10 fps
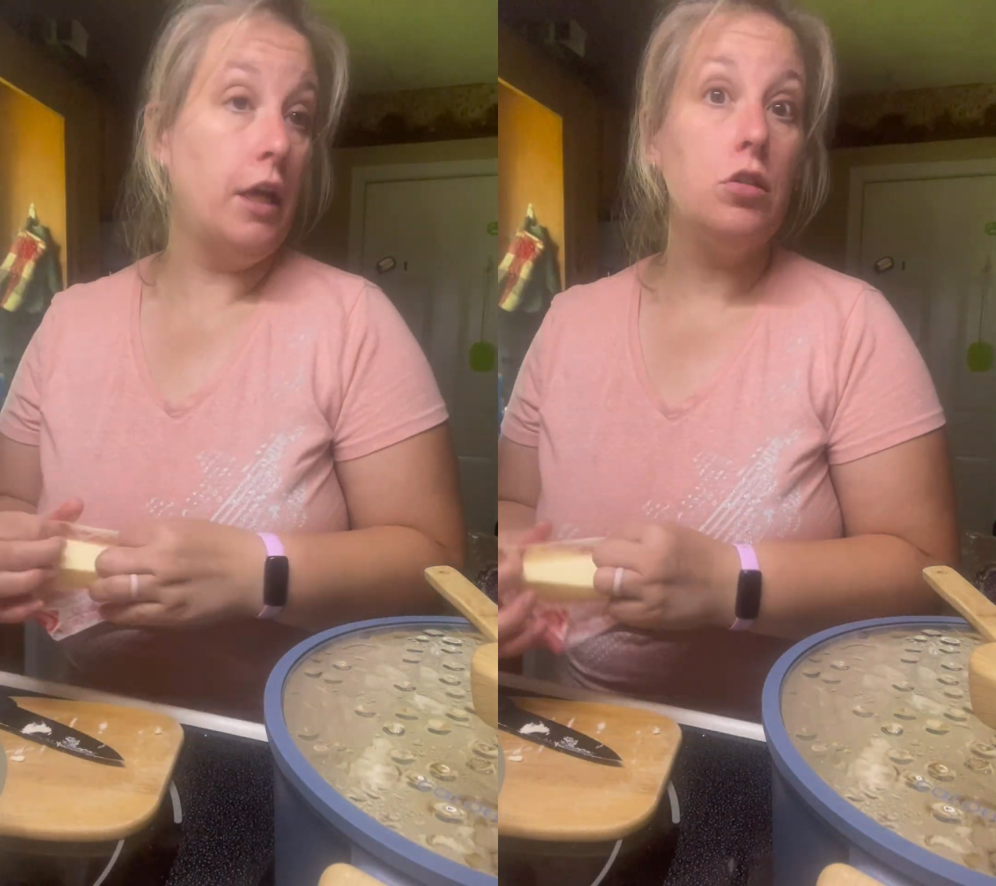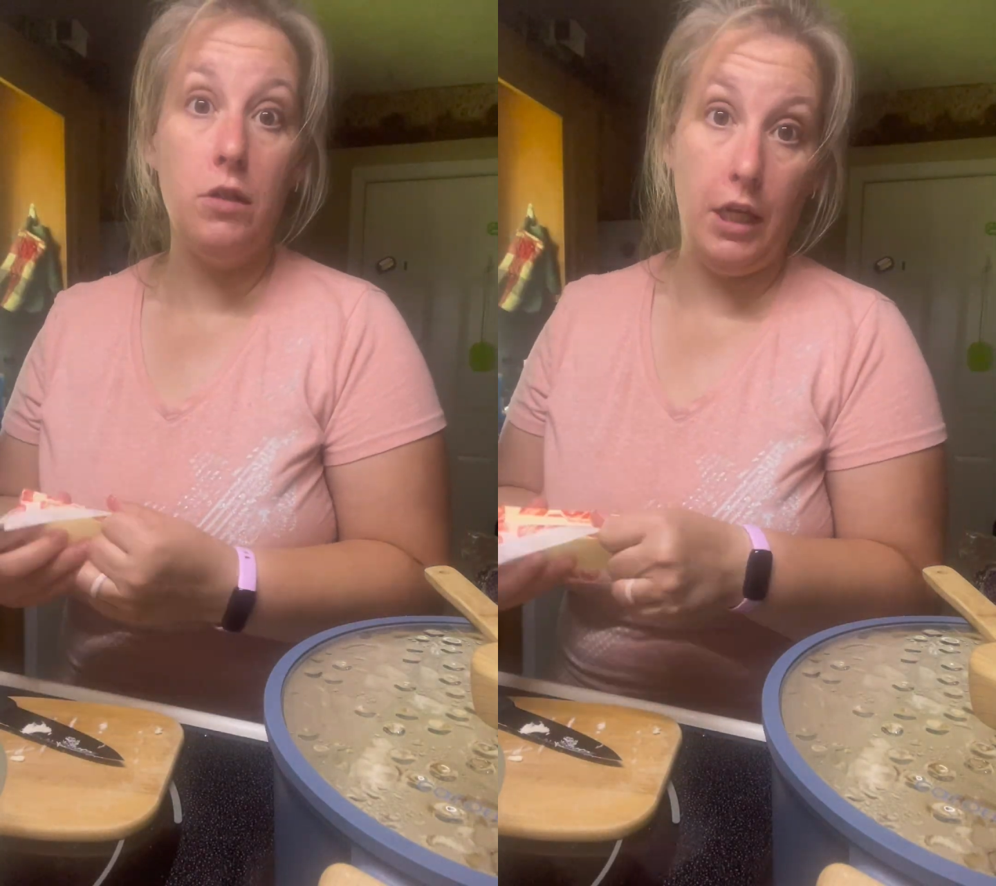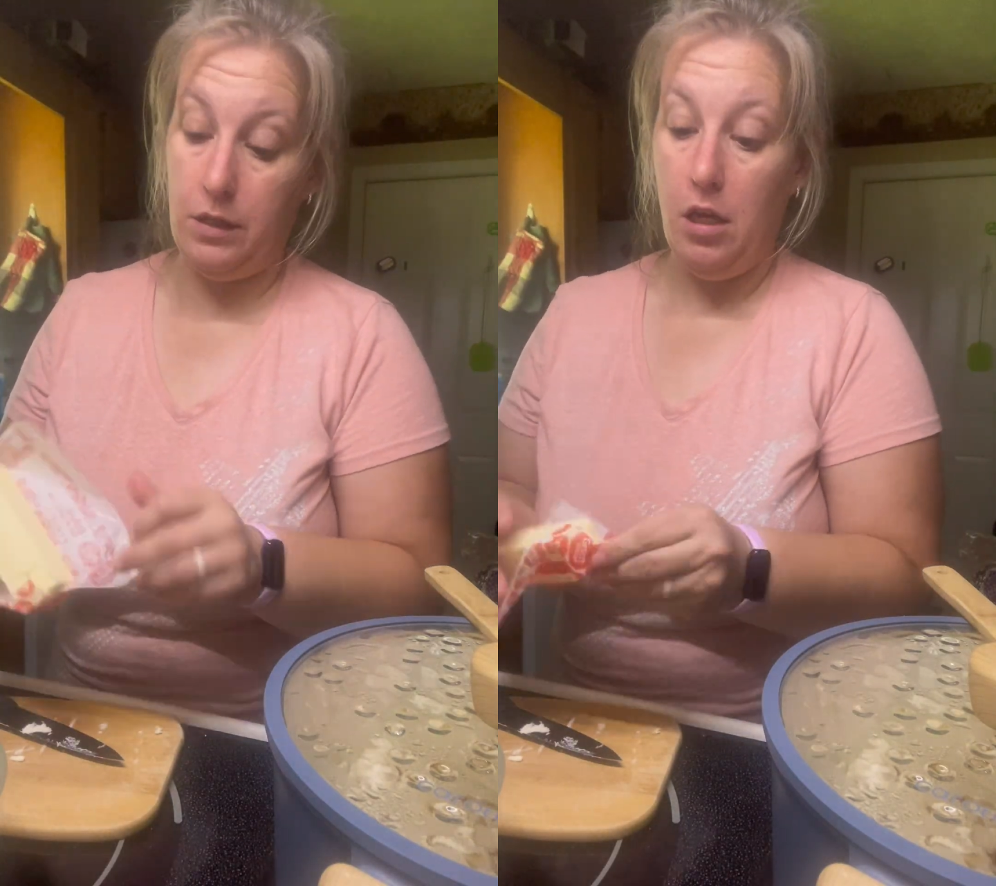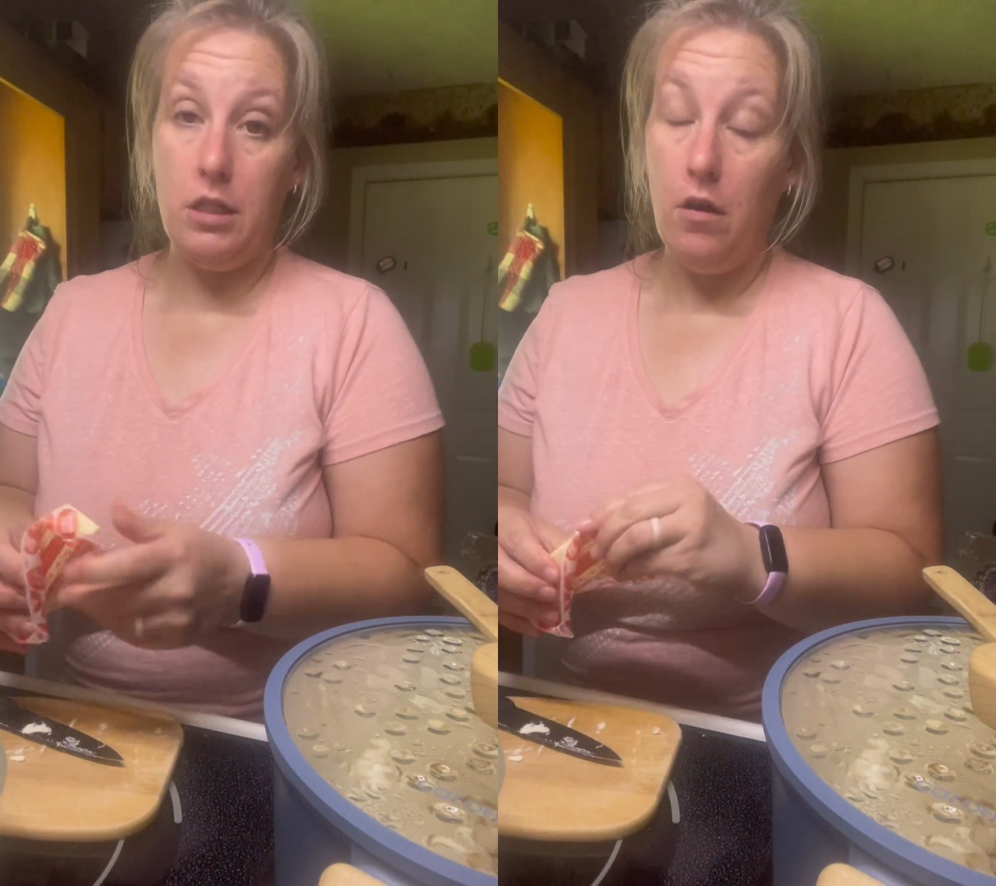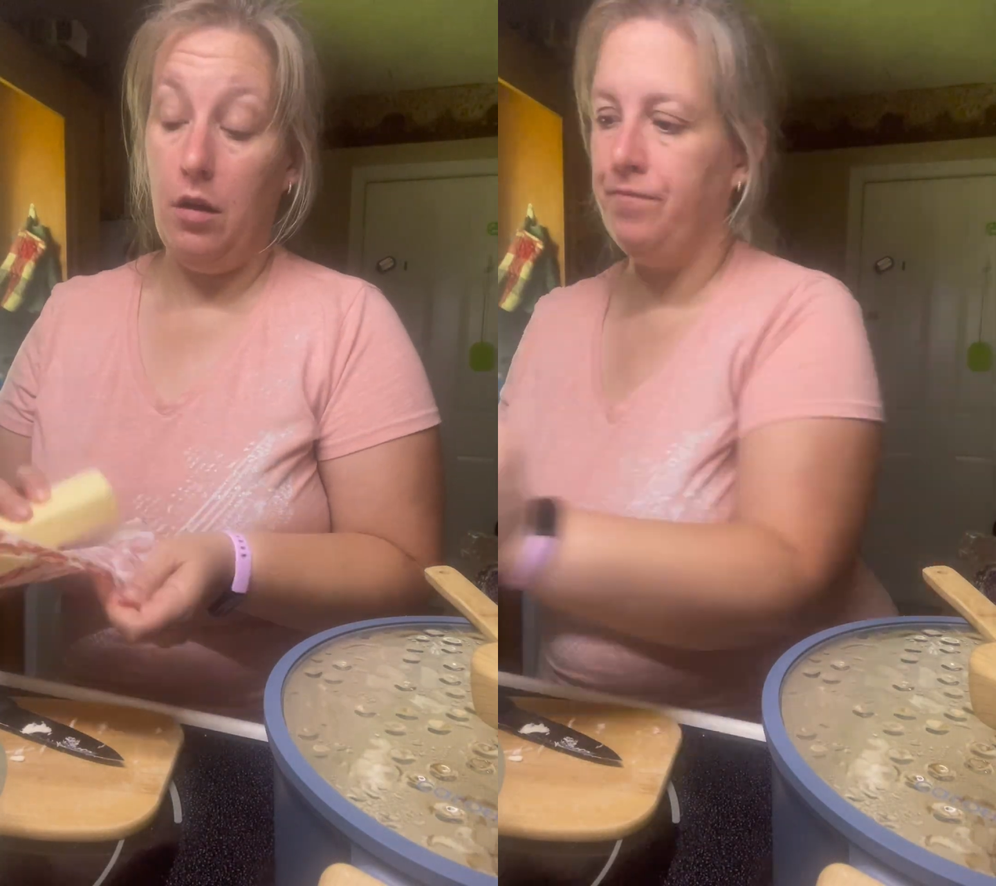when I cut
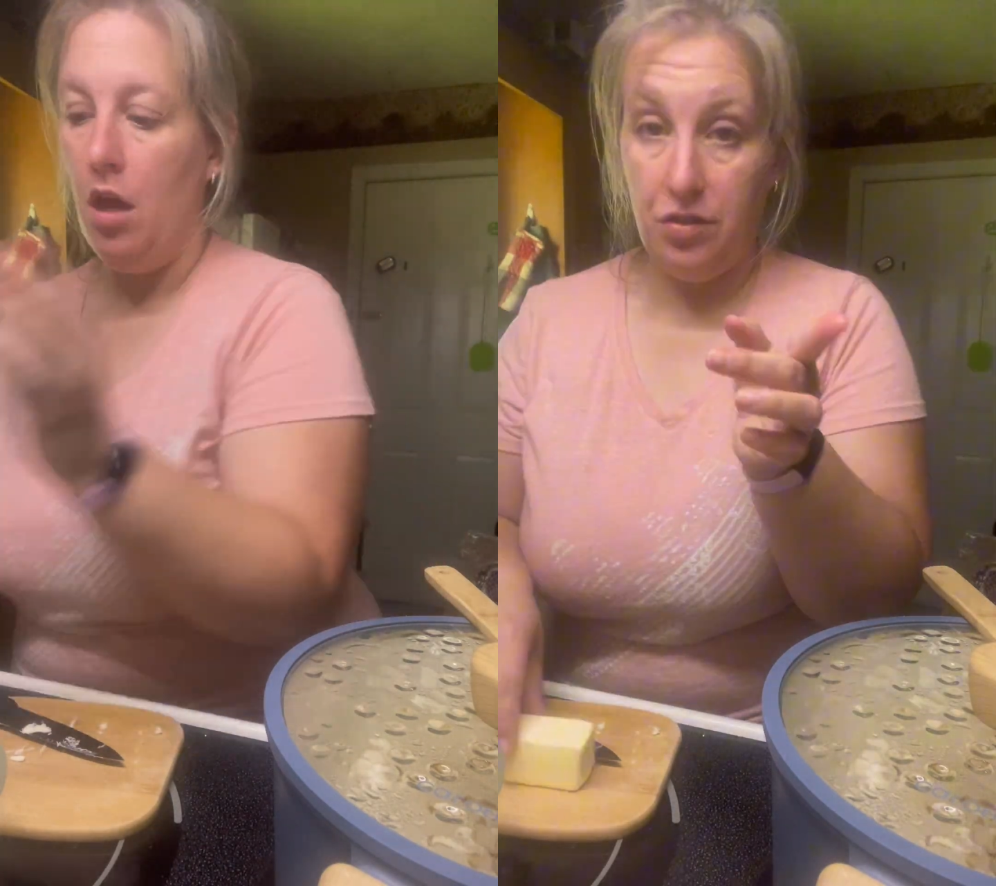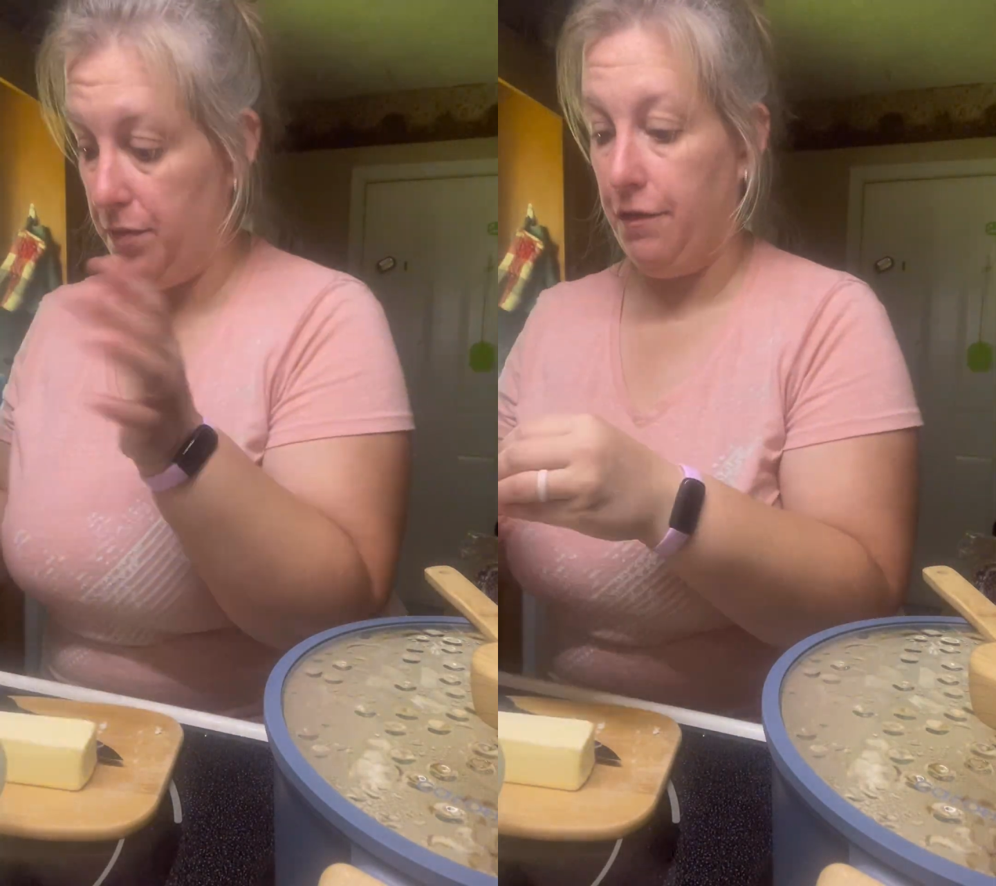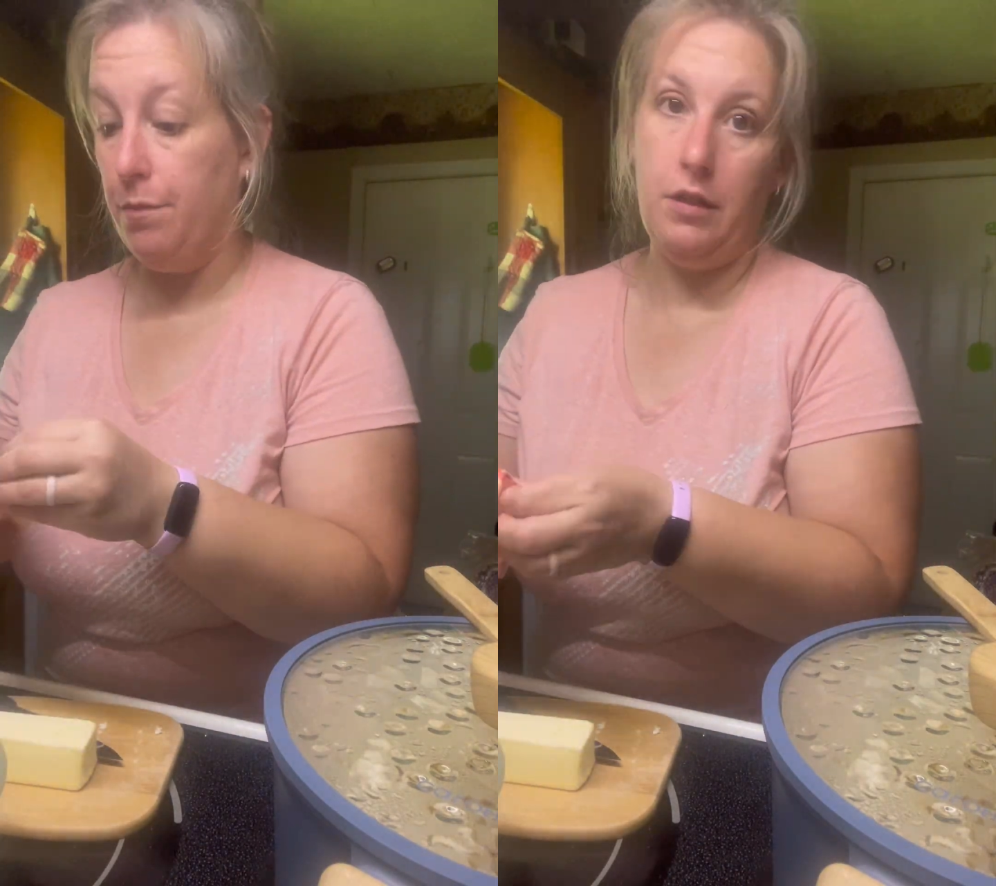it into the dough.